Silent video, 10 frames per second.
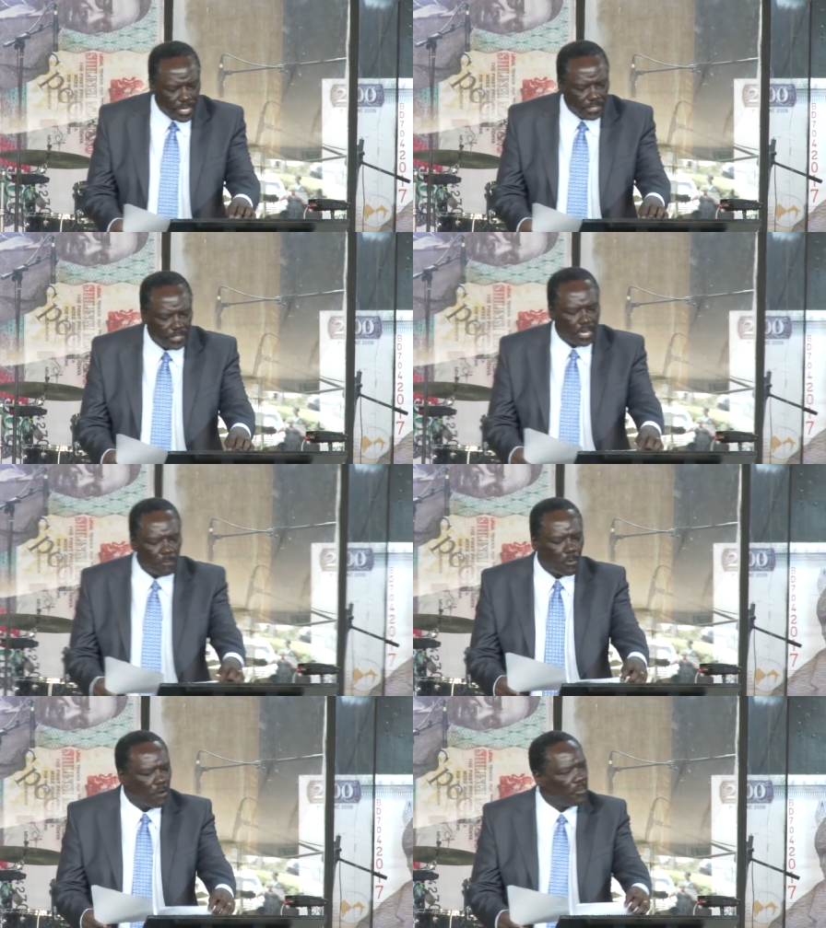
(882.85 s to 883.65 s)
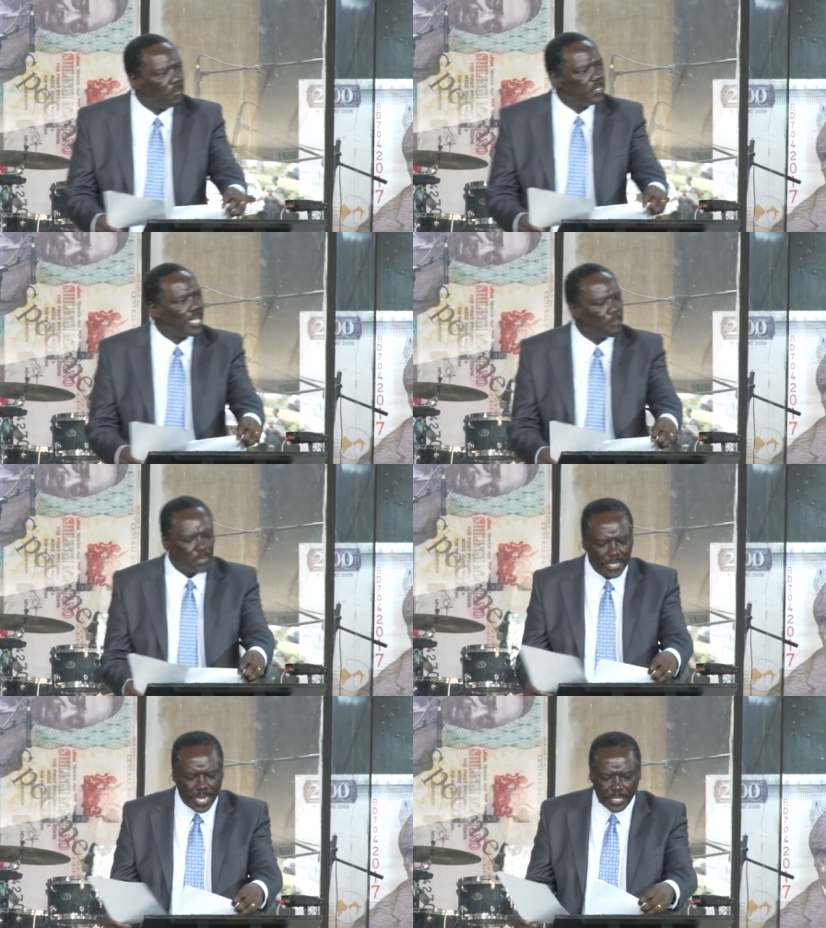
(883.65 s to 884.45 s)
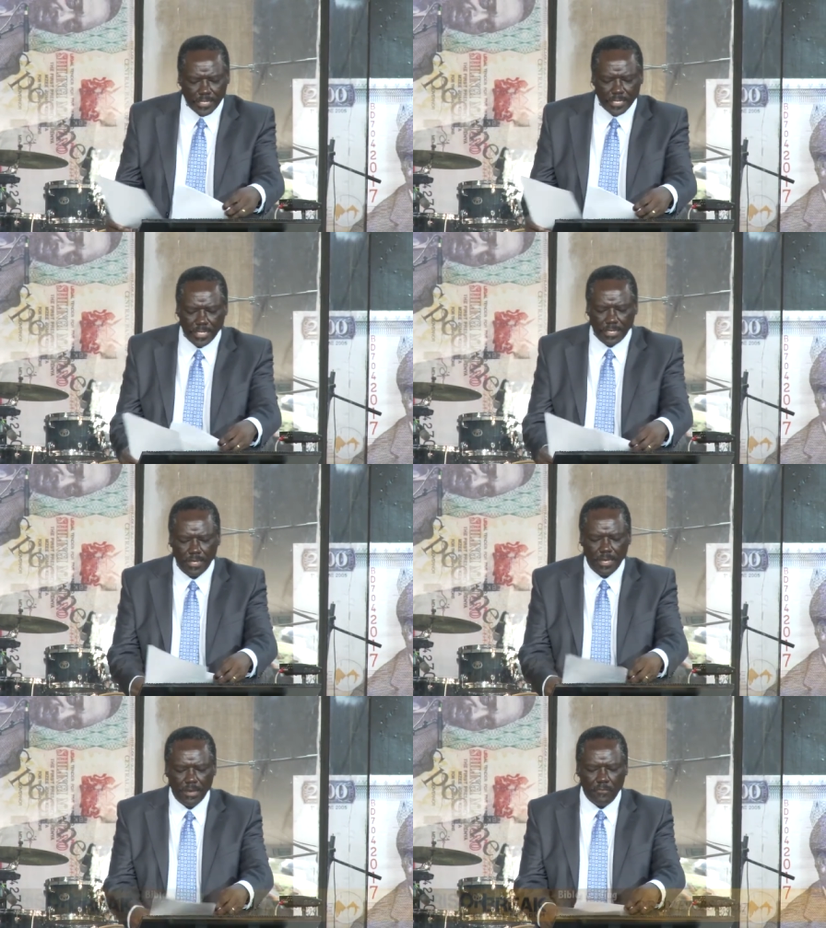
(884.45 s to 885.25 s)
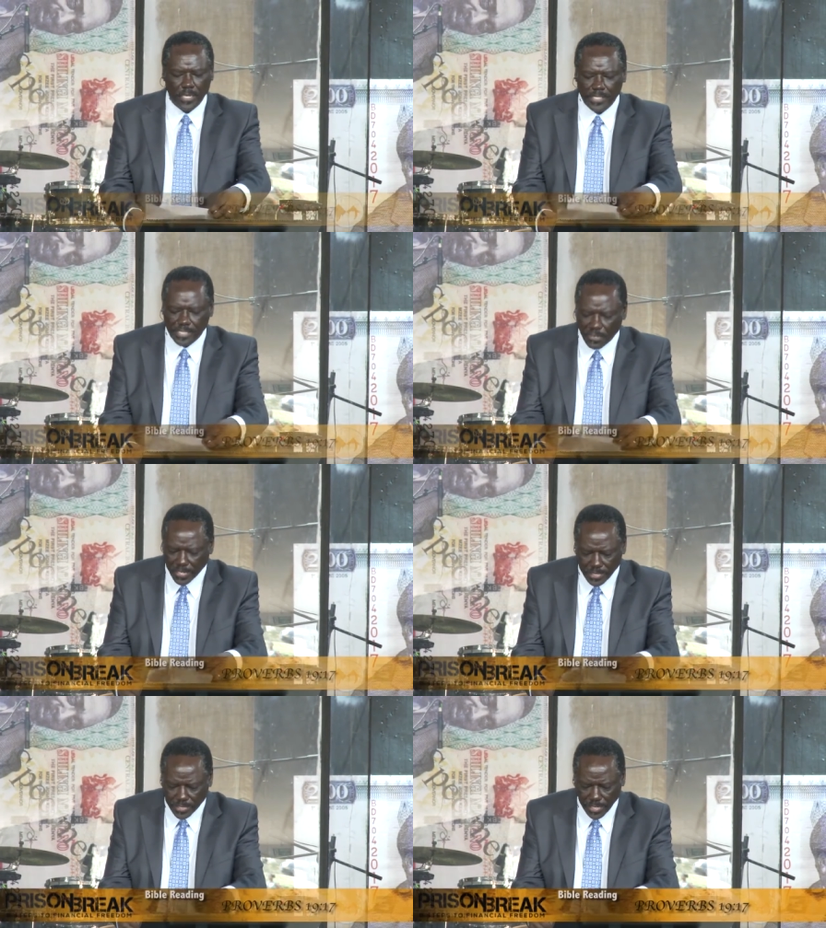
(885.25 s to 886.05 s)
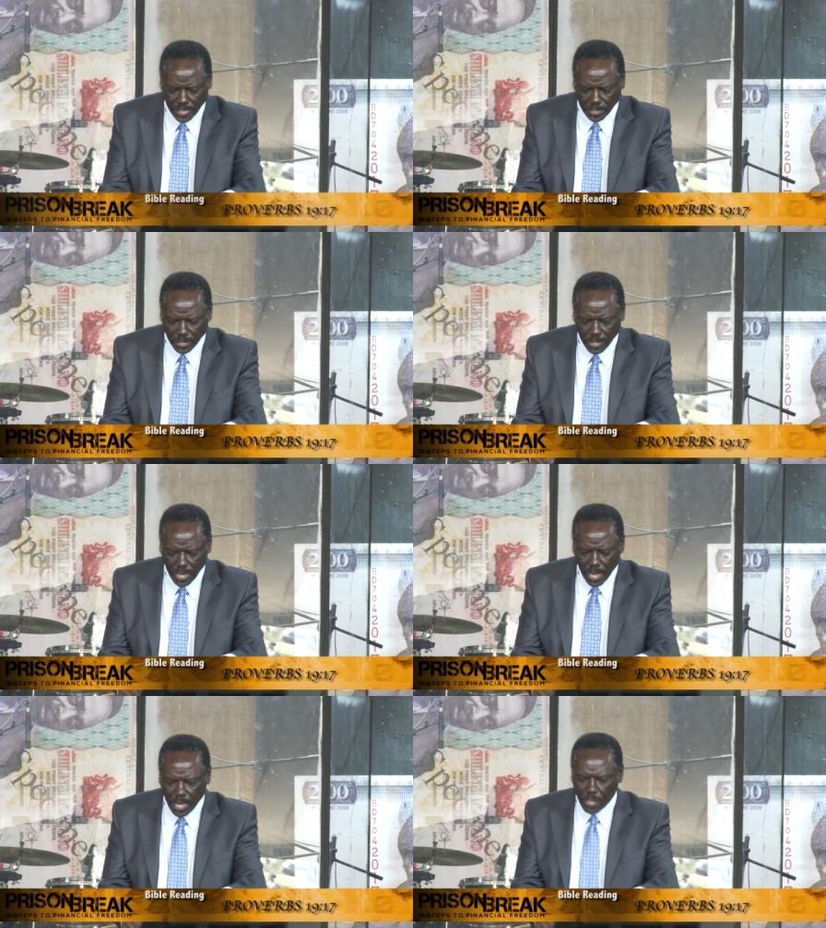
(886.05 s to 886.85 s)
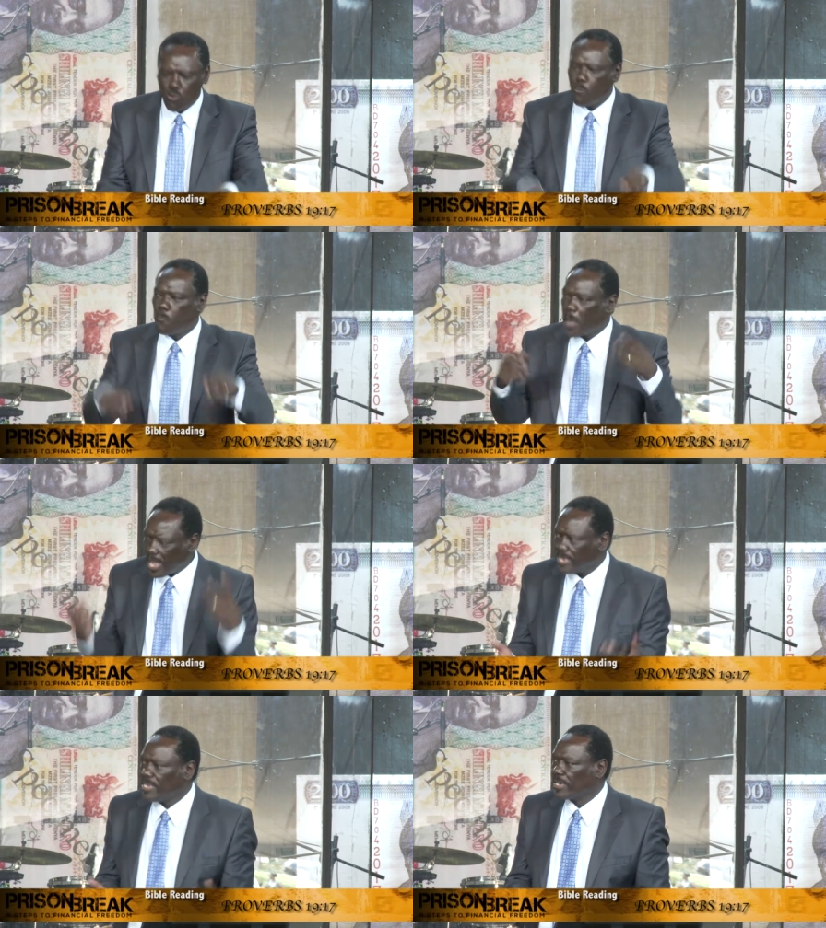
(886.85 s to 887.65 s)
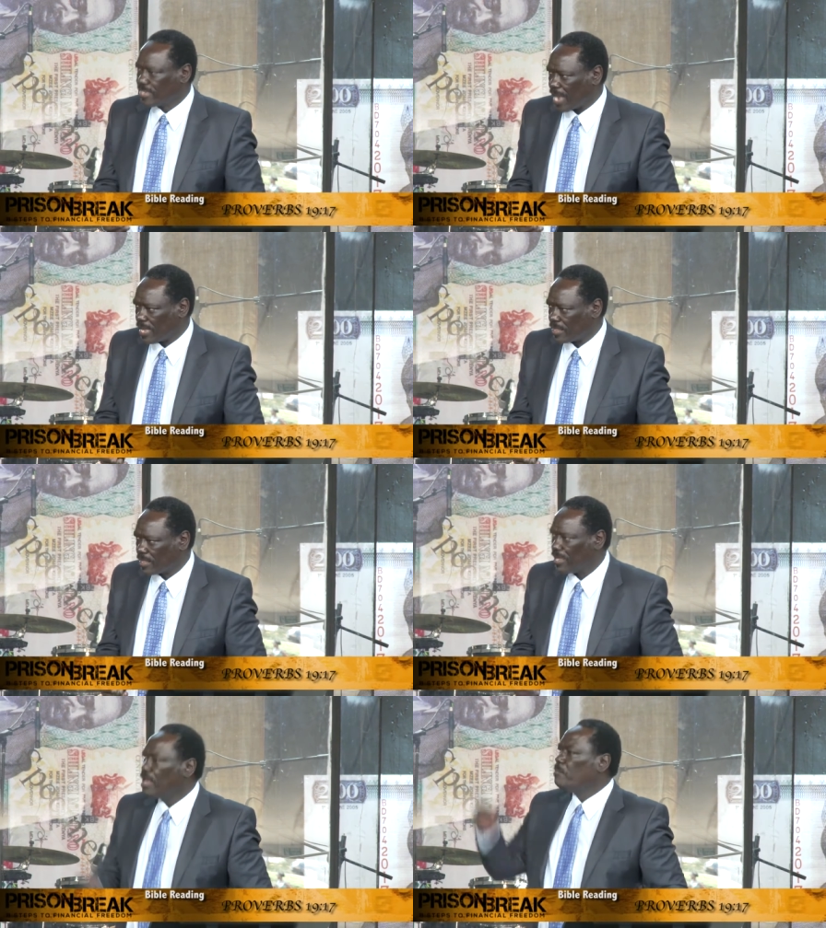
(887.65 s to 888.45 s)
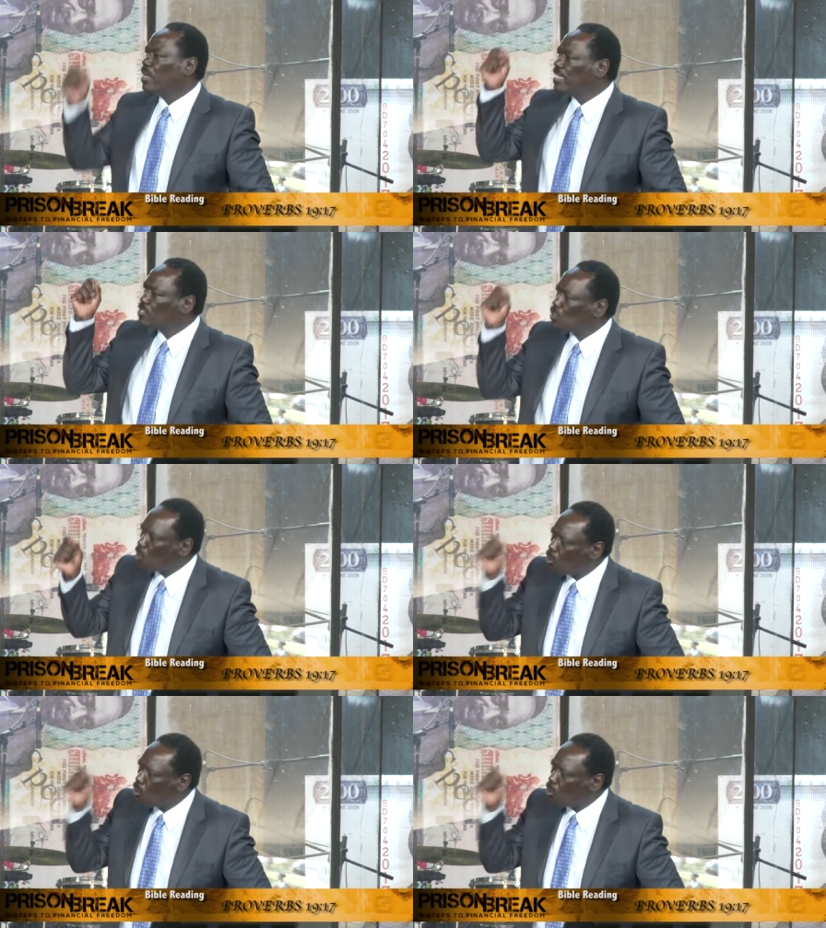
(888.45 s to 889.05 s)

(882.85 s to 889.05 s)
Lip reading: says in Proverbs chapter 19, verse 17. You pay in your tithe, but it's